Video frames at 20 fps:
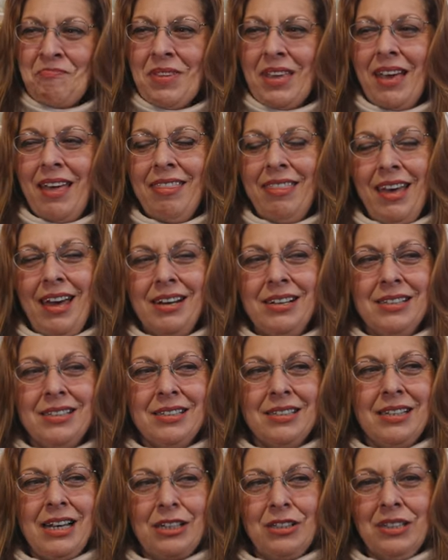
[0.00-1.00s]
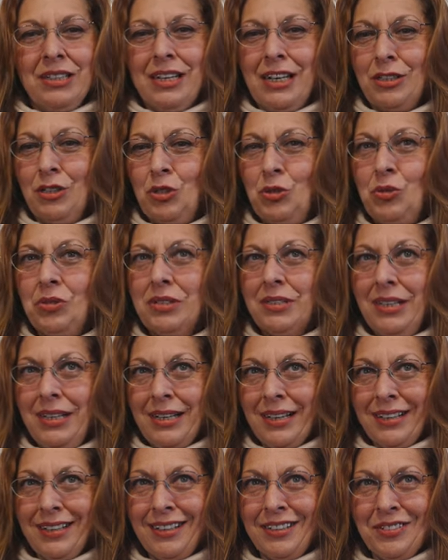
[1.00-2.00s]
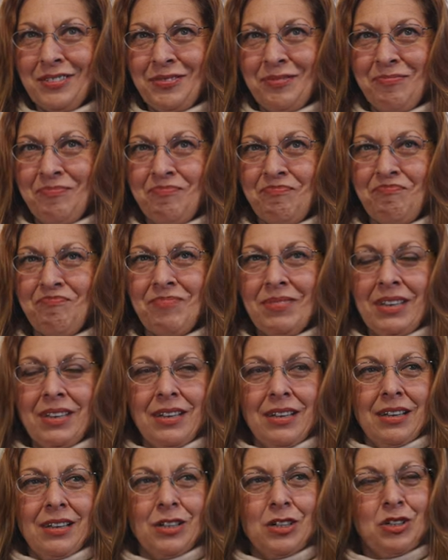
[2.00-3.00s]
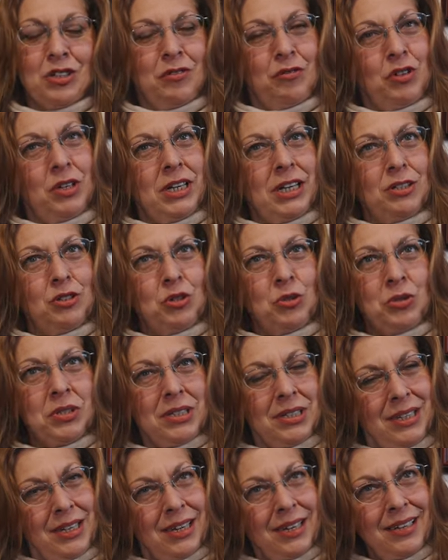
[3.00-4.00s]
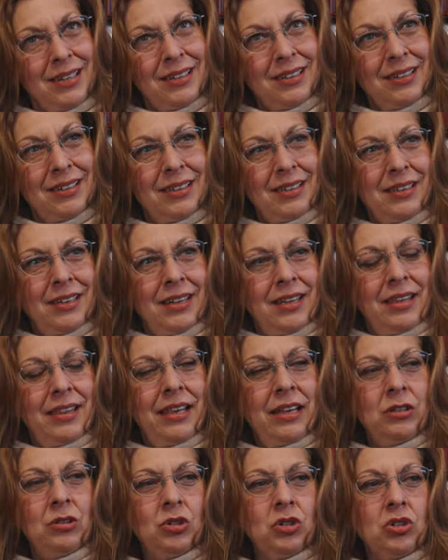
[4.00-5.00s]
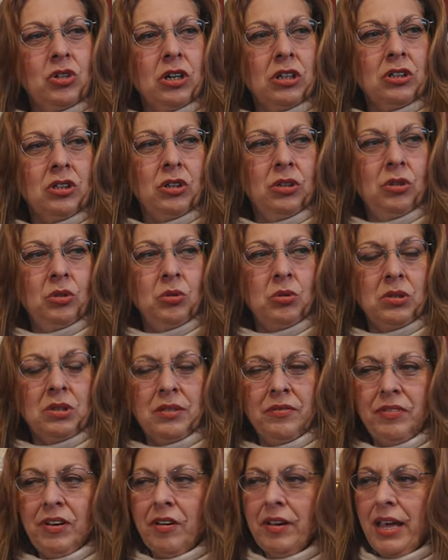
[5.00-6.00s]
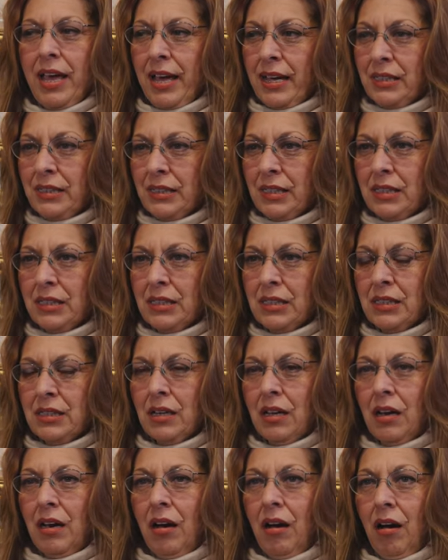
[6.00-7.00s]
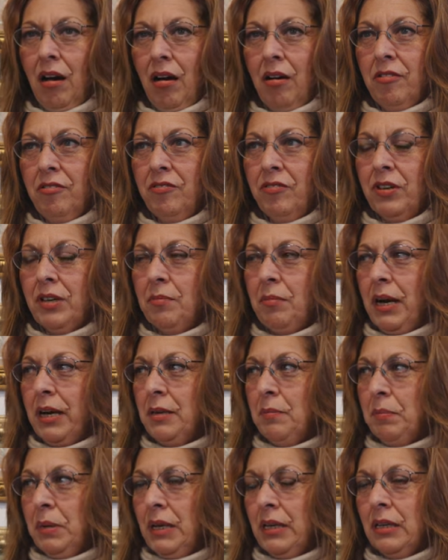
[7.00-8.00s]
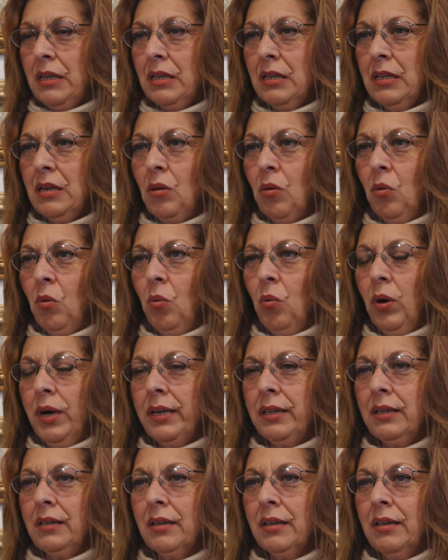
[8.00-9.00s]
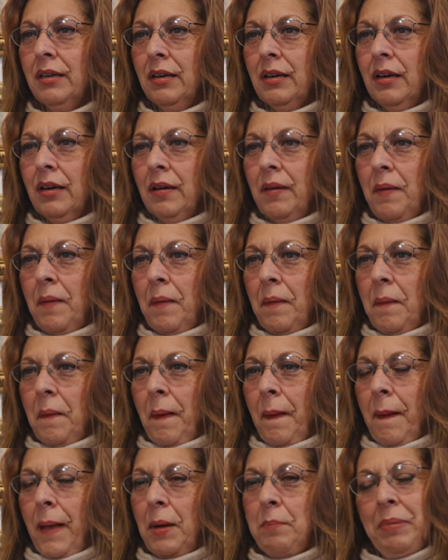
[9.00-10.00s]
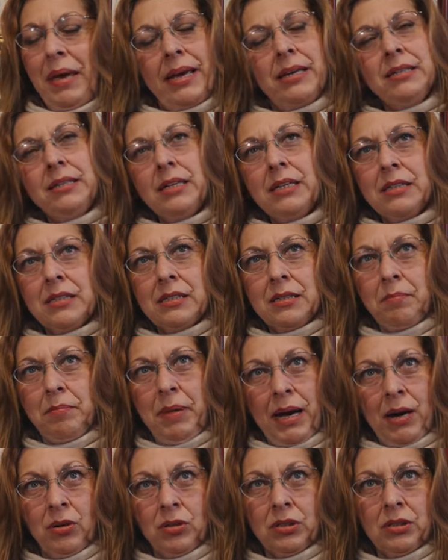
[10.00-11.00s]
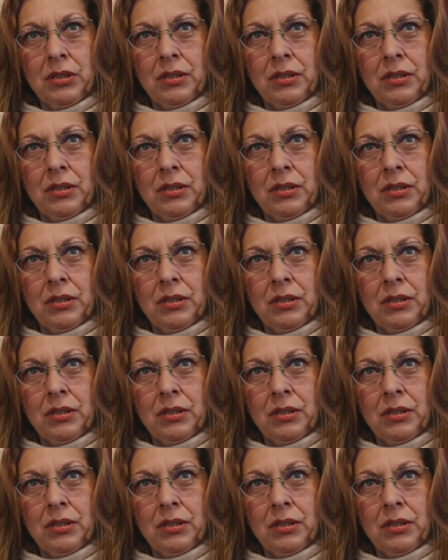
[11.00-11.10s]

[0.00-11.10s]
And that is not to get too slick. Because if you get too slick, then you start to lose the very essence of, in my opinion, what a painting is about.